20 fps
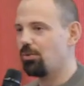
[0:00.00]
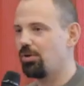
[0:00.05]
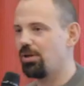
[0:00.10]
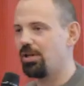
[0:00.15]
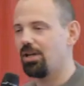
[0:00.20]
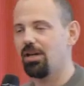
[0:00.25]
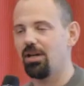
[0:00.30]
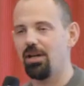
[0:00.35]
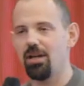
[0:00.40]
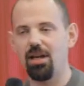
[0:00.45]

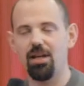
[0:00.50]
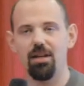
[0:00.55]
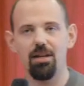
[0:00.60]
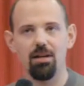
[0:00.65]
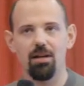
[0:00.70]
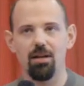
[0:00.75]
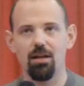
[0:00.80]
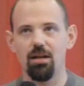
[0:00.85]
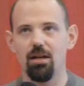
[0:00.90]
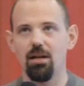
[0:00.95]
morning
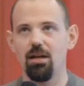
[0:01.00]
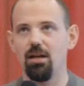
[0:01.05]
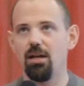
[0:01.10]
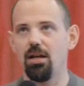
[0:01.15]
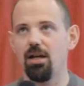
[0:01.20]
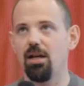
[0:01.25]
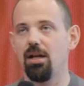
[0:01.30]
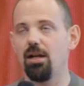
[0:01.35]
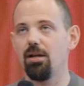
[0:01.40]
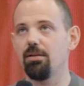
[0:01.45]
again.
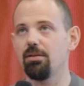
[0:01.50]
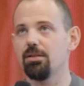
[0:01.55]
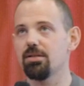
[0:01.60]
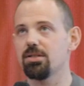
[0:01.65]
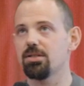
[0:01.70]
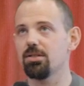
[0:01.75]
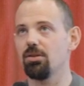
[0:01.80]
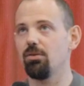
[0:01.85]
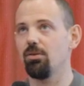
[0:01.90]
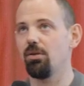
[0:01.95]

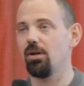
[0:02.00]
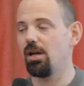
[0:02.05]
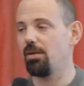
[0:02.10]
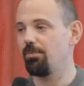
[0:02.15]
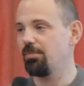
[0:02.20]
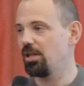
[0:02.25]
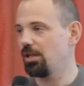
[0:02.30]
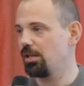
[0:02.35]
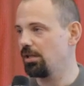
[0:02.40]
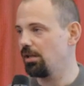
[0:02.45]
So
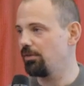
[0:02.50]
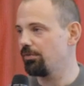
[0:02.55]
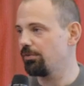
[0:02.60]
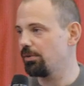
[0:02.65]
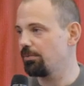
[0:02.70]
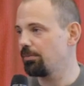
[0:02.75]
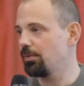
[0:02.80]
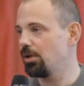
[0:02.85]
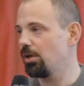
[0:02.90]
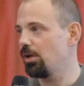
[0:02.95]
I'm Nikola
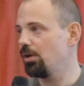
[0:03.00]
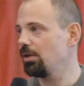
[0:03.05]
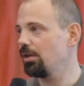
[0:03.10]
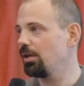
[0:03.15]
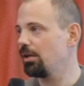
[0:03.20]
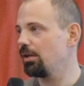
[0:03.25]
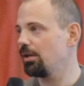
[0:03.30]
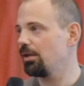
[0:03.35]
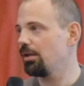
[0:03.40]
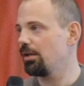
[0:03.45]
from
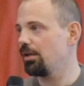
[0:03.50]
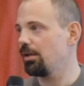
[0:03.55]
Gong.